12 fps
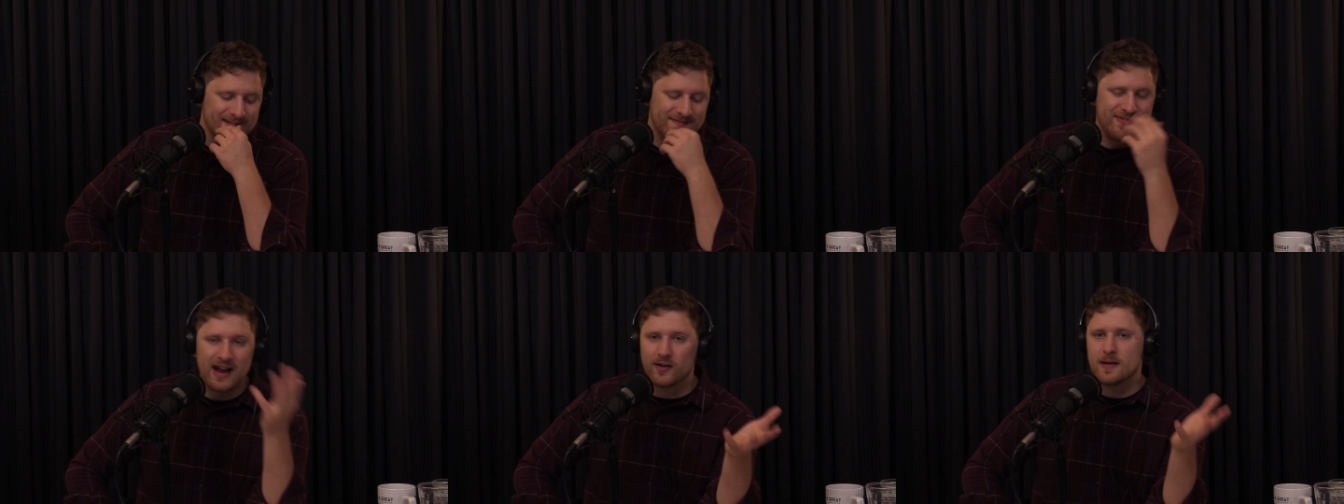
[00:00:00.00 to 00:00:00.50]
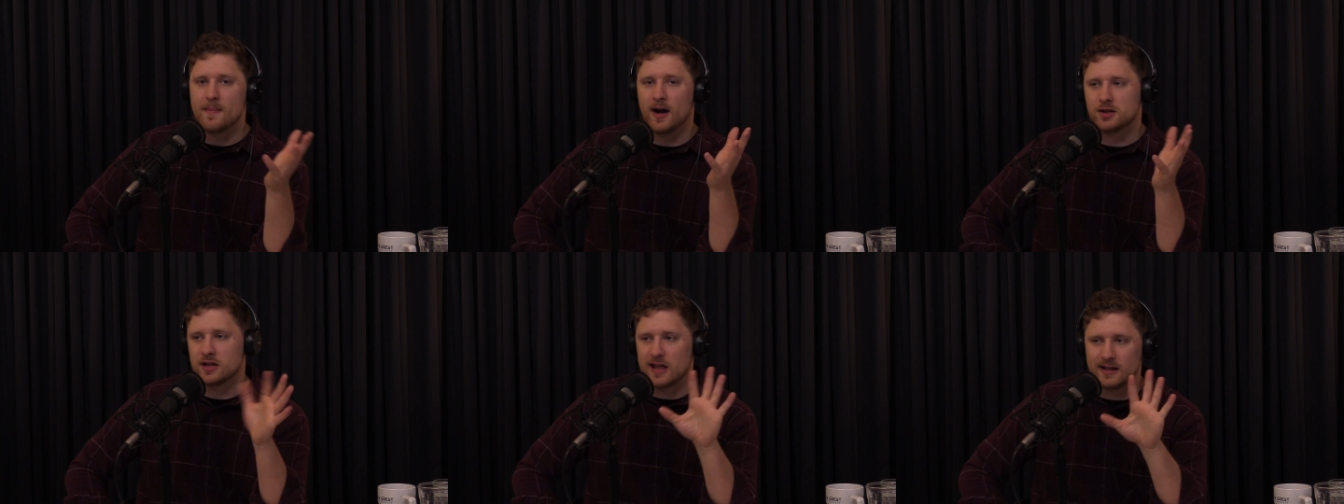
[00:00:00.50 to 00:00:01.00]
Very
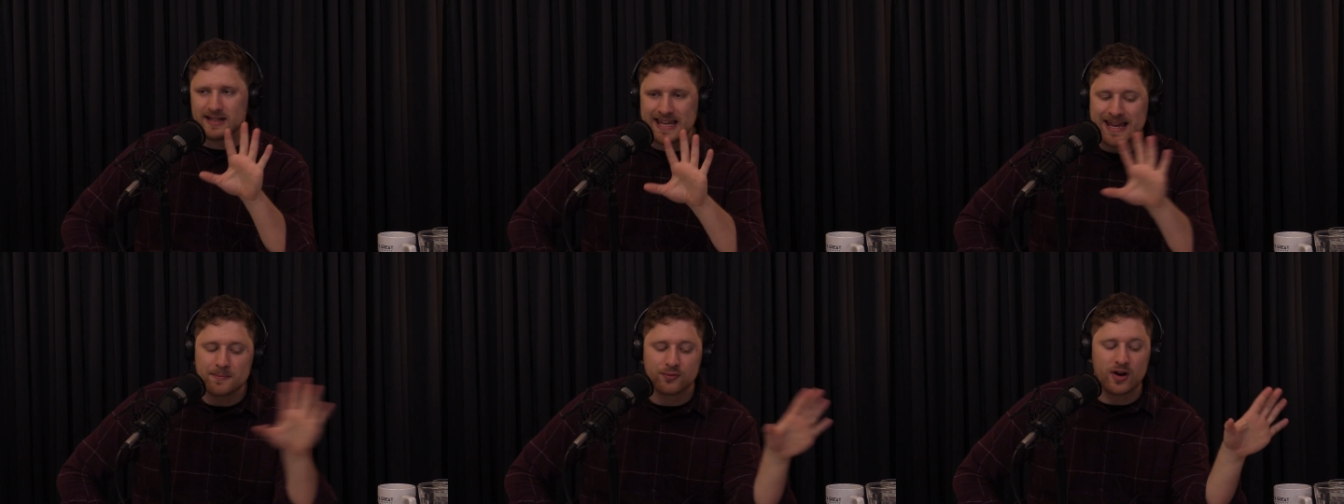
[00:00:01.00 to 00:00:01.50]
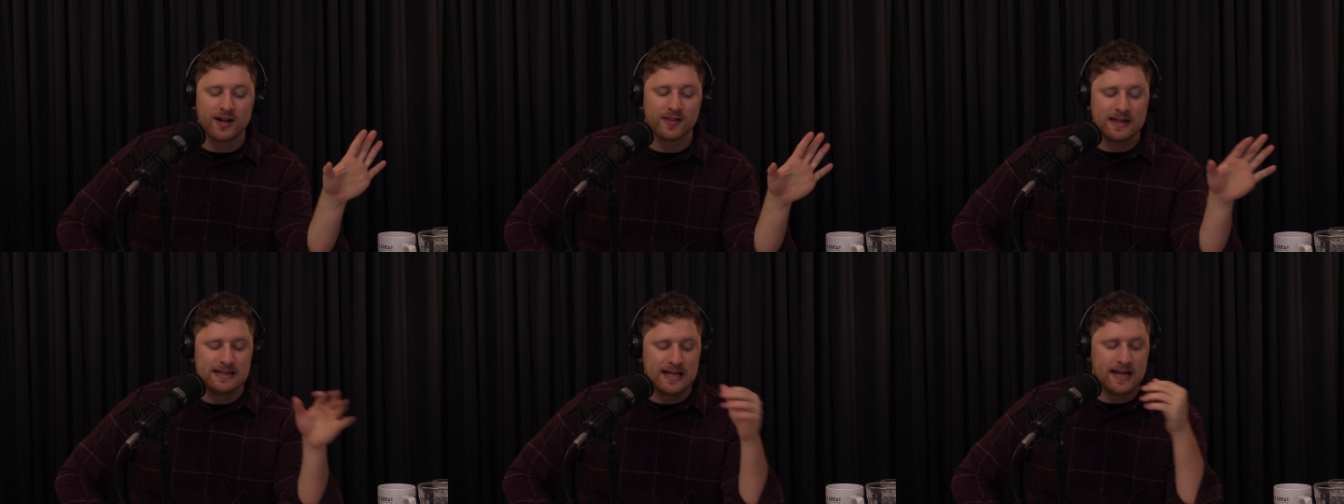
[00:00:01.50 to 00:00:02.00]
much, it's a
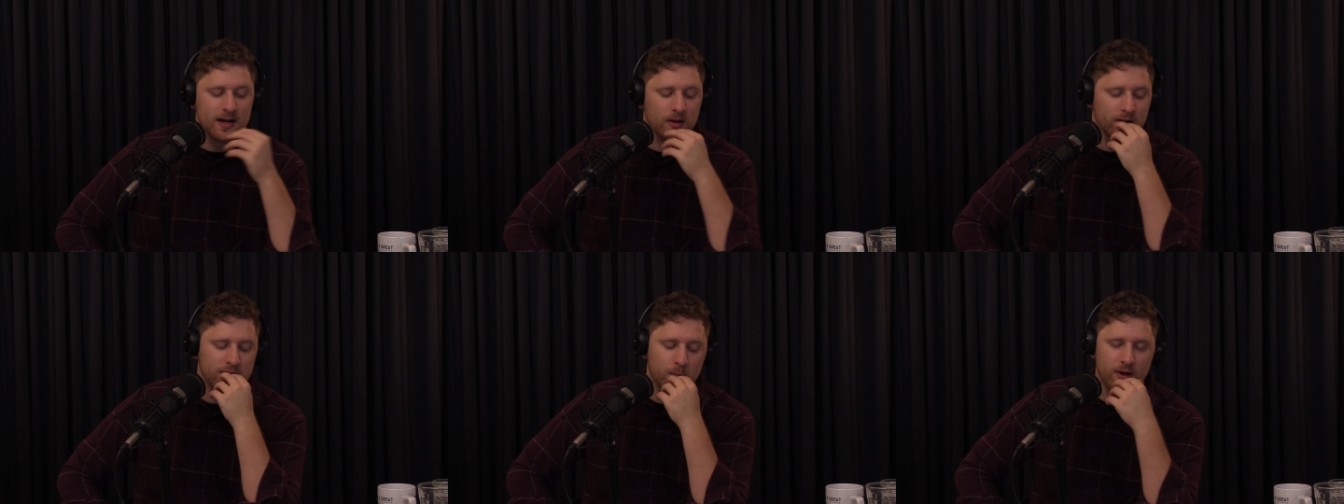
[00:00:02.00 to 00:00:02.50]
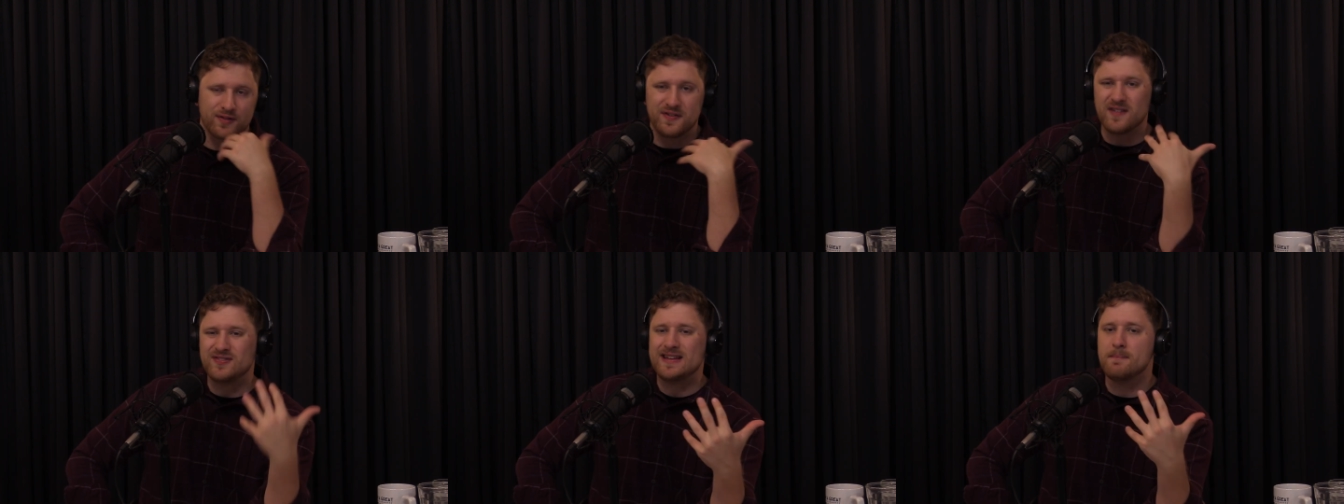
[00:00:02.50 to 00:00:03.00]
team-friendly deal. It's worth
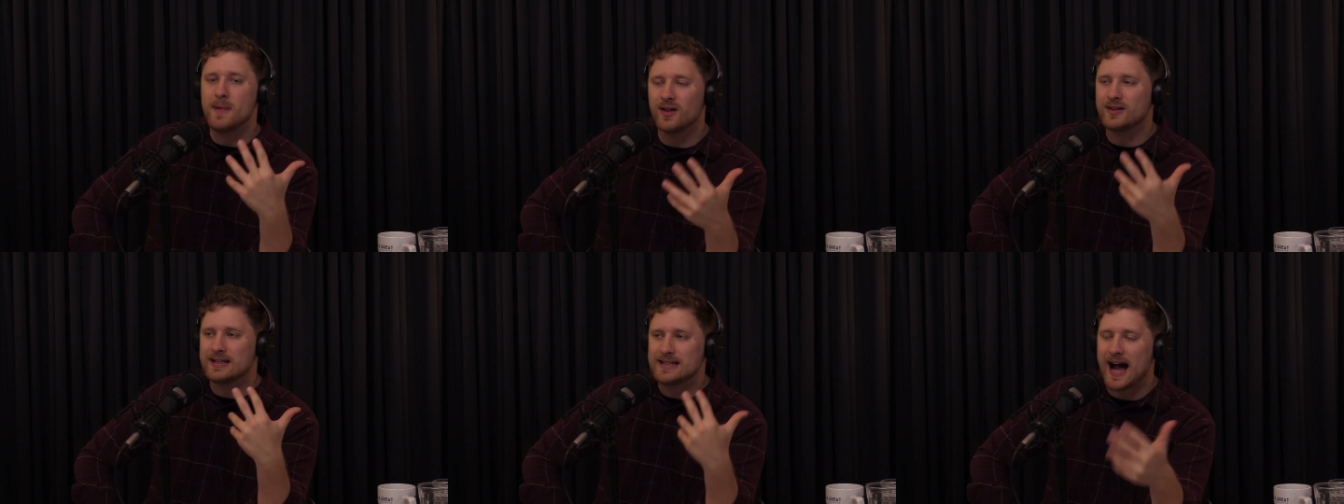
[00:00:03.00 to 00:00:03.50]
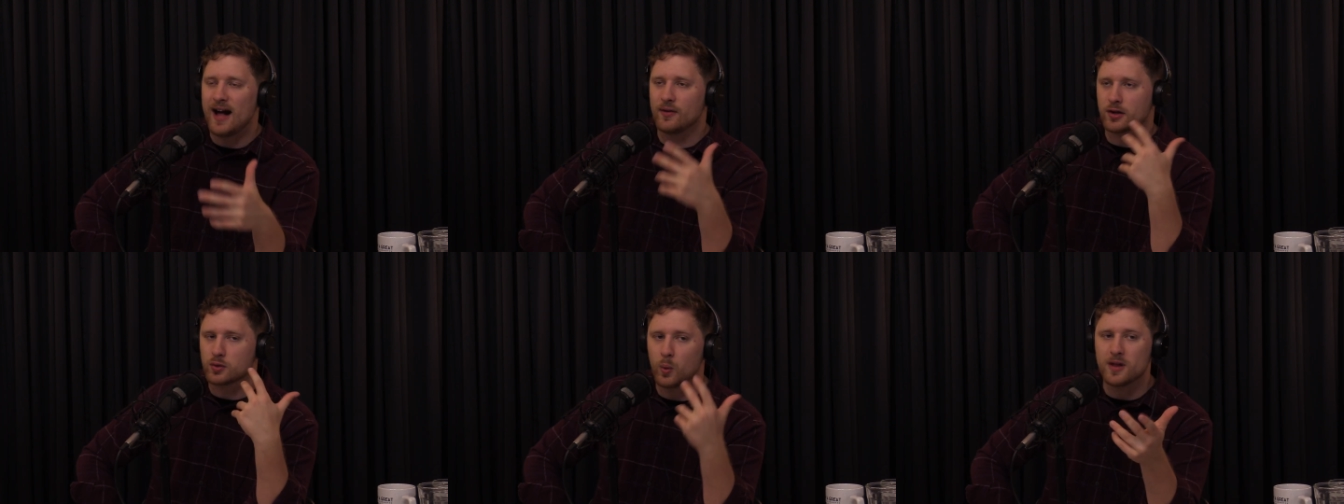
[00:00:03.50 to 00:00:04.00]
$50 million,
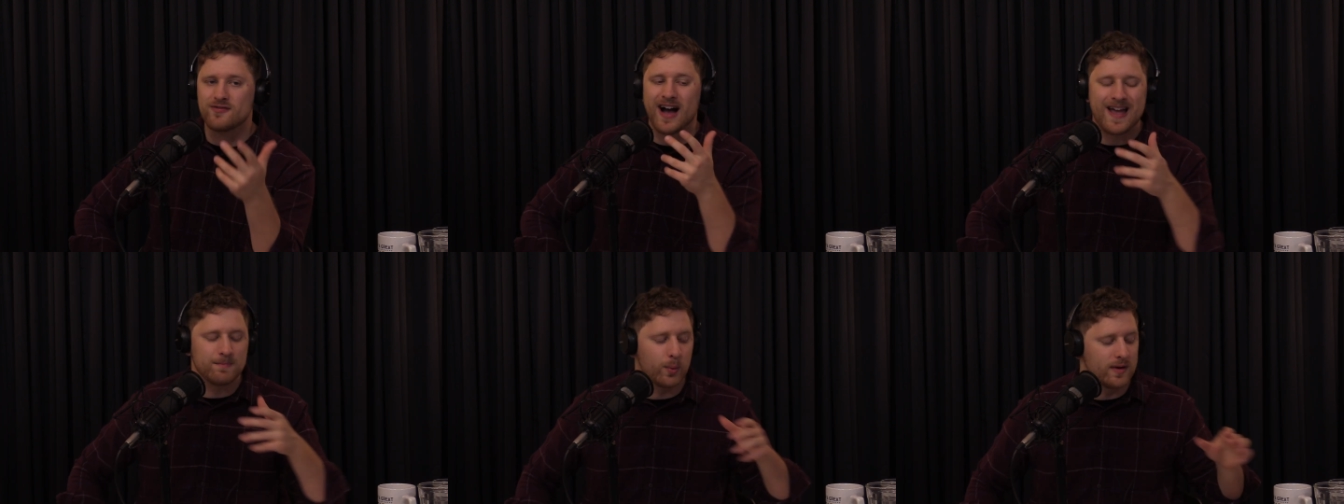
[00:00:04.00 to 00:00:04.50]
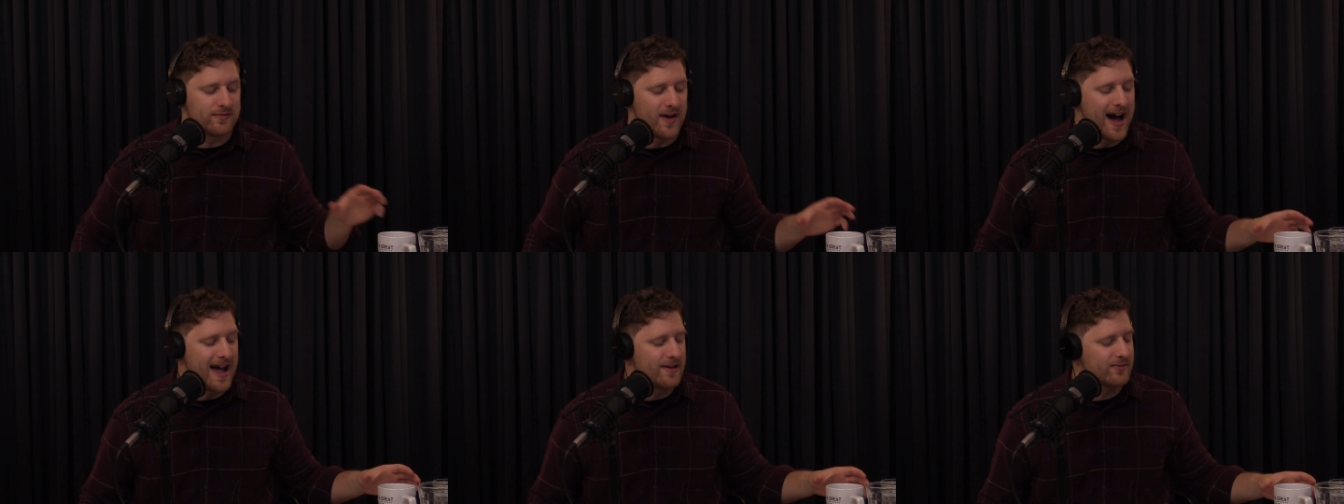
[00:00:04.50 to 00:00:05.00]

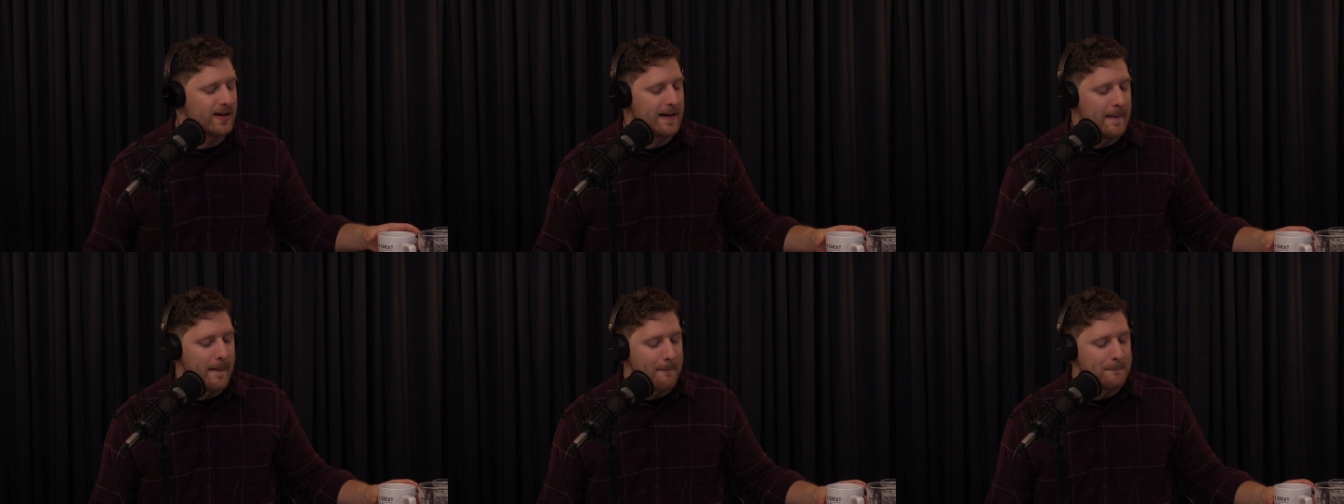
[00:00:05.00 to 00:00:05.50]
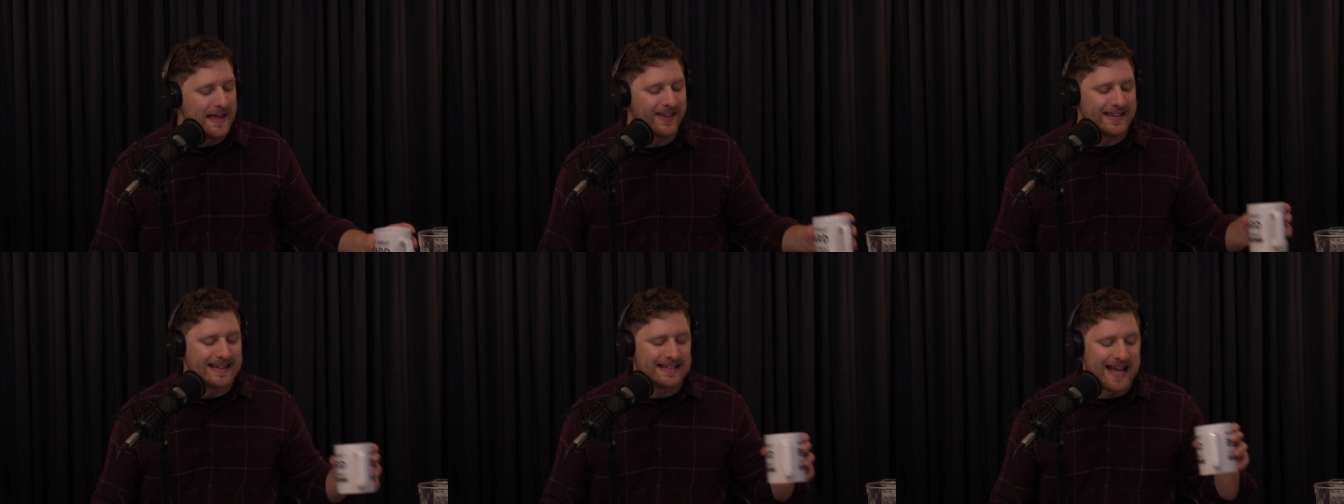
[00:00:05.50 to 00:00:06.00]
$25.5
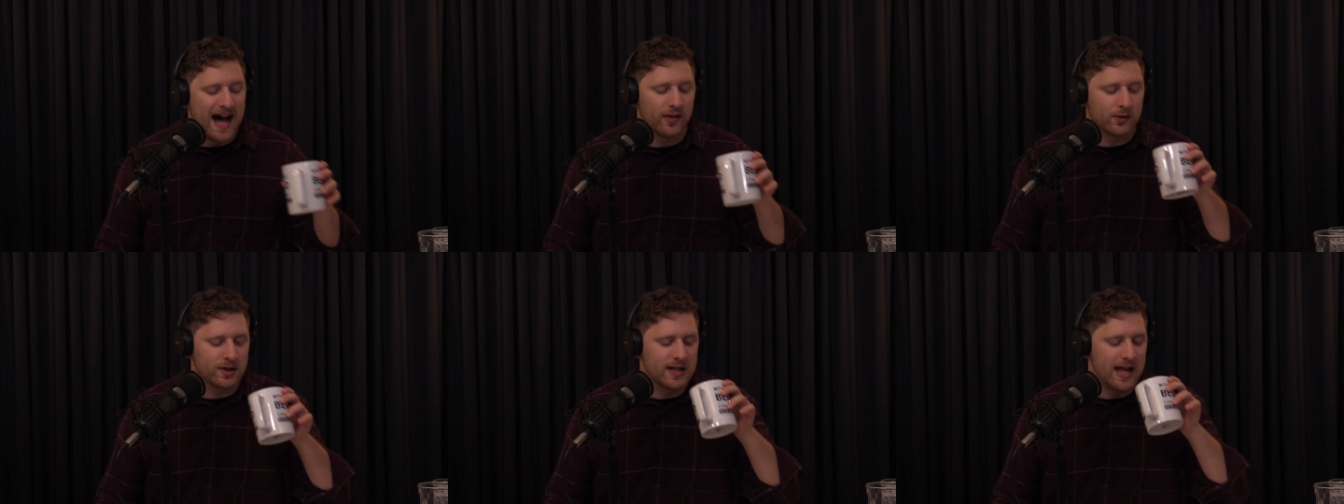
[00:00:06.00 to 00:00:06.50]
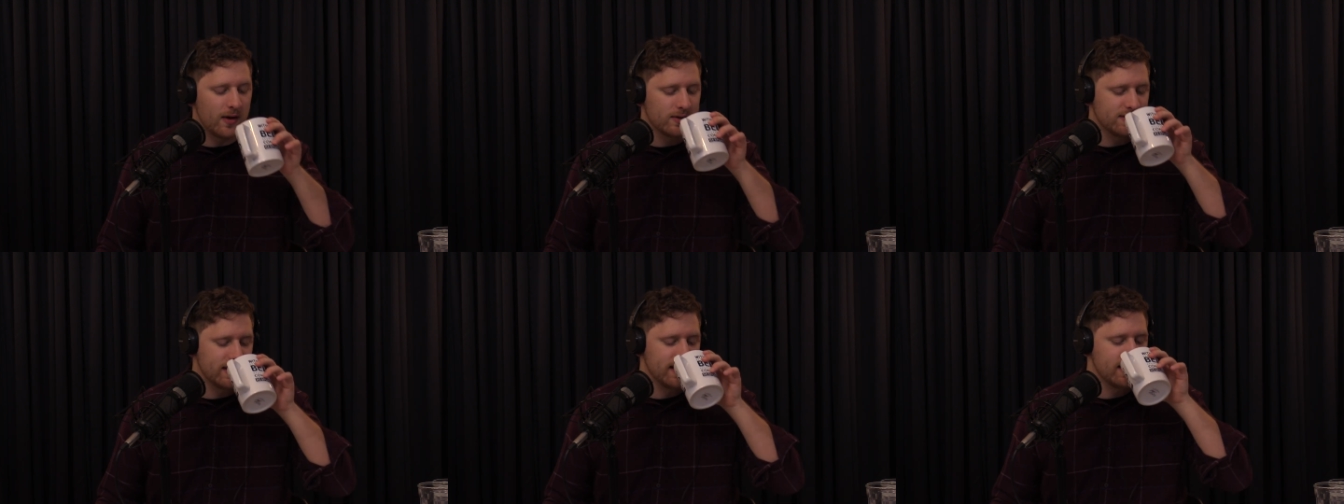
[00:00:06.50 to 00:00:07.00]
million
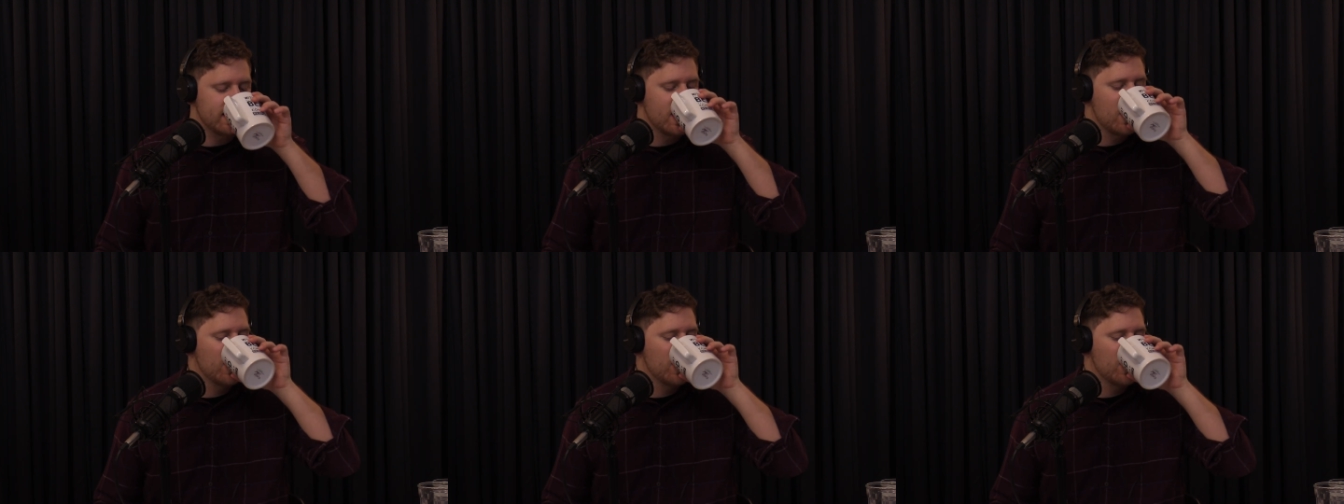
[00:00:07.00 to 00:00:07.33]
guaranteed.